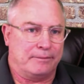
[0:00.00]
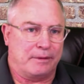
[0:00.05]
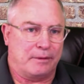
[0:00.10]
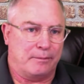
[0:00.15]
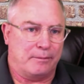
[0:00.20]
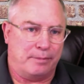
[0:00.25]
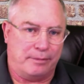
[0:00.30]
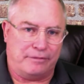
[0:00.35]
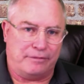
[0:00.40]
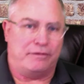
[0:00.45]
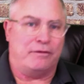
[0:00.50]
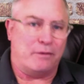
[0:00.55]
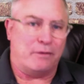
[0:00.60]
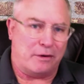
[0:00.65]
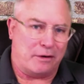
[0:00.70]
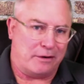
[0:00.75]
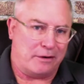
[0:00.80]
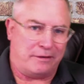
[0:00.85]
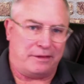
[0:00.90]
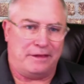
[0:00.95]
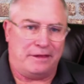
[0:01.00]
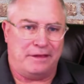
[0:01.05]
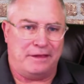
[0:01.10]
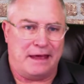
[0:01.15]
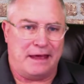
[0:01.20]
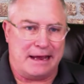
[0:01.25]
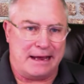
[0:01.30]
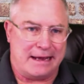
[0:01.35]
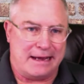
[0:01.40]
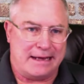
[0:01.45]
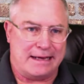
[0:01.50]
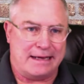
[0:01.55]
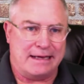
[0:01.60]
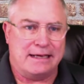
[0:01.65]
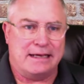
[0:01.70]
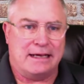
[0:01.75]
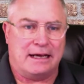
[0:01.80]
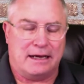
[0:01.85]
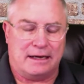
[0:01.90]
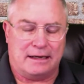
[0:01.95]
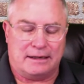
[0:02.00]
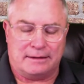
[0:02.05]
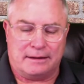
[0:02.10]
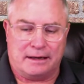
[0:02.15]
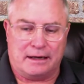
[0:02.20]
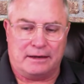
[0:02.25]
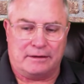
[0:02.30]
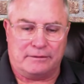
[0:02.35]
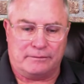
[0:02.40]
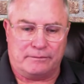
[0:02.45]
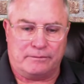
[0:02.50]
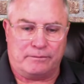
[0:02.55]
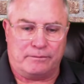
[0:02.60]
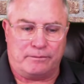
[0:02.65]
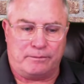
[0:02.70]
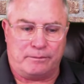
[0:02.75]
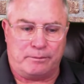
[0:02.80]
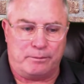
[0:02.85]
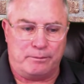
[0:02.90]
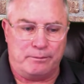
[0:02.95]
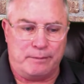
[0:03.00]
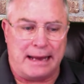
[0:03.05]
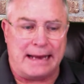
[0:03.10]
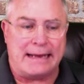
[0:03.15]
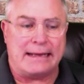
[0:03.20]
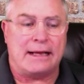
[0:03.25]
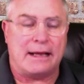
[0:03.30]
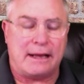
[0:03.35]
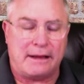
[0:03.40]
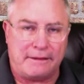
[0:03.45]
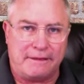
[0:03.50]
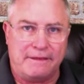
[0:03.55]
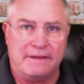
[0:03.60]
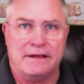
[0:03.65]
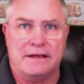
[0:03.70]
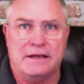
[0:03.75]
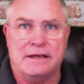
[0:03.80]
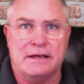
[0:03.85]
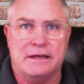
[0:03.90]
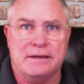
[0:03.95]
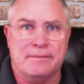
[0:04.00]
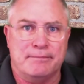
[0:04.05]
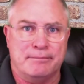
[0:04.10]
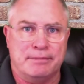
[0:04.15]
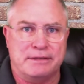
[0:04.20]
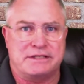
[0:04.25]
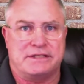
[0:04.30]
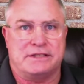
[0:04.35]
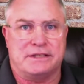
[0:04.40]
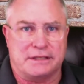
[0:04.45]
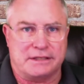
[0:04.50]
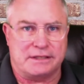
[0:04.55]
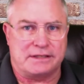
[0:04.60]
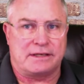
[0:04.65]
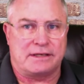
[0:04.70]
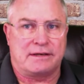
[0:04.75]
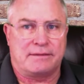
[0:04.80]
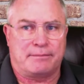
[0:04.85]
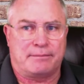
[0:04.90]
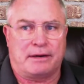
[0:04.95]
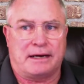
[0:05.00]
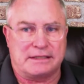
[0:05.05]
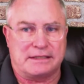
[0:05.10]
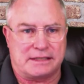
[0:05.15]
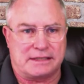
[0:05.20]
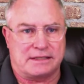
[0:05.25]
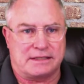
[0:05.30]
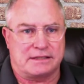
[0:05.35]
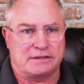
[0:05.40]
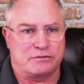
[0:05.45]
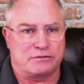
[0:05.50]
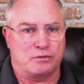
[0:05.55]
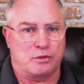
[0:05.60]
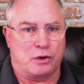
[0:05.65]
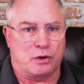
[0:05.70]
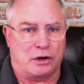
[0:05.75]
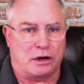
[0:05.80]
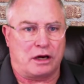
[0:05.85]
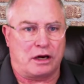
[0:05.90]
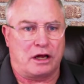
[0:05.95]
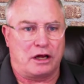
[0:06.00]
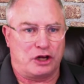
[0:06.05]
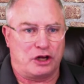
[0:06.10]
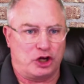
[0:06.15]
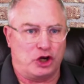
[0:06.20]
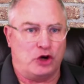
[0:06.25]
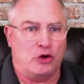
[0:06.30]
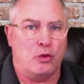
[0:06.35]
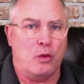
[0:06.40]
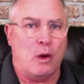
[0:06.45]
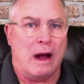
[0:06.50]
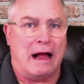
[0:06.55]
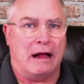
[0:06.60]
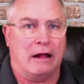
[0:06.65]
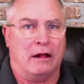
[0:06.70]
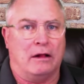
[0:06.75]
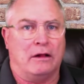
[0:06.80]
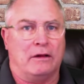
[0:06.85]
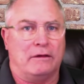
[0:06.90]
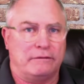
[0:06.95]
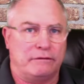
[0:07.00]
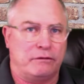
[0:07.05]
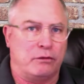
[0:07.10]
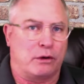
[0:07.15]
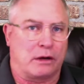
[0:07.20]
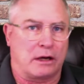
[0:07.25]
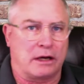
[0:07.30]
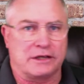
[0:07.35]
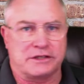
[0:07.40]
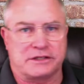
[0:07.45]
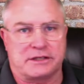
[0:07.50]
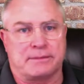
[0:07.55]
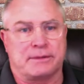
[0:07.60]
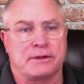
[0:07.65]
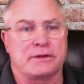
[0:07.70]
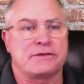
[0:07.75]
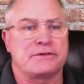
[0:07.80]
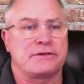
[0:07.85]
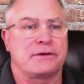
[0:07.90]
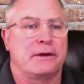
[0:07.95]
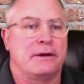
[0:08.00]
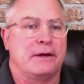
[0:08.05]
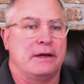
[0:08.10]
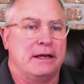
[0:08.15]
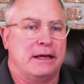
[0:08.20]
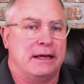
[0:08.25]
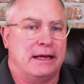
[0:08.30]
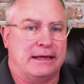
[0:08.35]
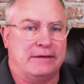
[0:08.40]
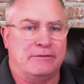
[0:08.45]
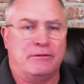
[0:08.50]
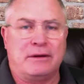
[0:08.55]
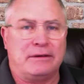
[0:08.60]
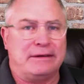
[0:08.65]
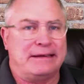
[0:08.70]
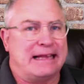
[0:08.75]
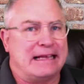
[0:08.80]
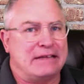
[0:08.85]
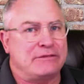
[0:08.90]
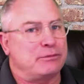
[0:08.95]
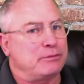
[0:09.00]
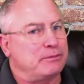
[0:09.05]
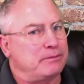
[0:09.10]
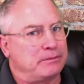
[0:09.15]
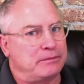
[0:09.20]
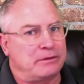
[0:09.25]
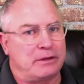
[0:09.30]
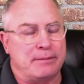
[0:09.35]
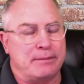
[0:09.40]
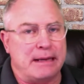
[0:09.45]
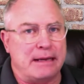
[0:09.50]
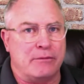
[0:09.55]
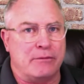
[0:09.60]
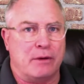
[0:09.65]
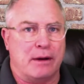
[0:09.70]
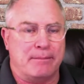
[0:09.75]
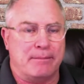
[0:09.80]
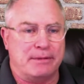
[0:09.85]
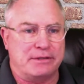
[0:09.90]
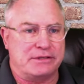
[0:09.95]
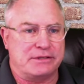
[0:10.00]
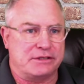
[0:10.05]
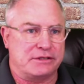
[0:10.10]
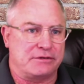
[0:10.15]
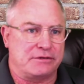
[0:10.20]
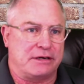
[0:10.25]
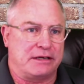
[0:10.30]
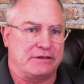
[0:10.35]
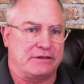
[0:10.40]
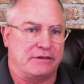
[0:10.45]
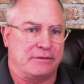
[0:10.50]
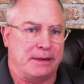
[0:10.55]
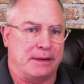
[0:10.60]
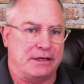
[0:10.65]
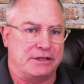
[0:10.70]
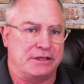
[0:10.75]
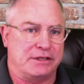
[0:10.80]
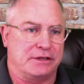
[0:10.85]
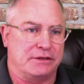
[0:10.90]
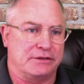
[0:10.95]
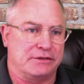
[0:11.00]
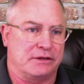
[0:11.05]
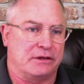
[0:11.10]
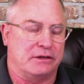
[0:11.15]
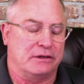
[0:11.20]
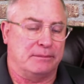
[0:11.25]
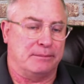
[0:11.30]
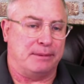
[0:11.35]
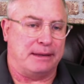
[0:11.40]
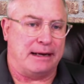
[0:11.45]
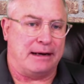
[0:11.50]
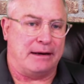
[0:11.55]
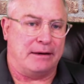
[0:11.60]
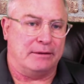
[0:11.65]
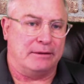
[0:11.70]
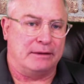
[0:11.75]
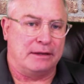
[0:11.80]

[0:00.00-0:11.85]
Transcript: before they make the business processes work well for customers. And really, that's to me what business transformation is all about.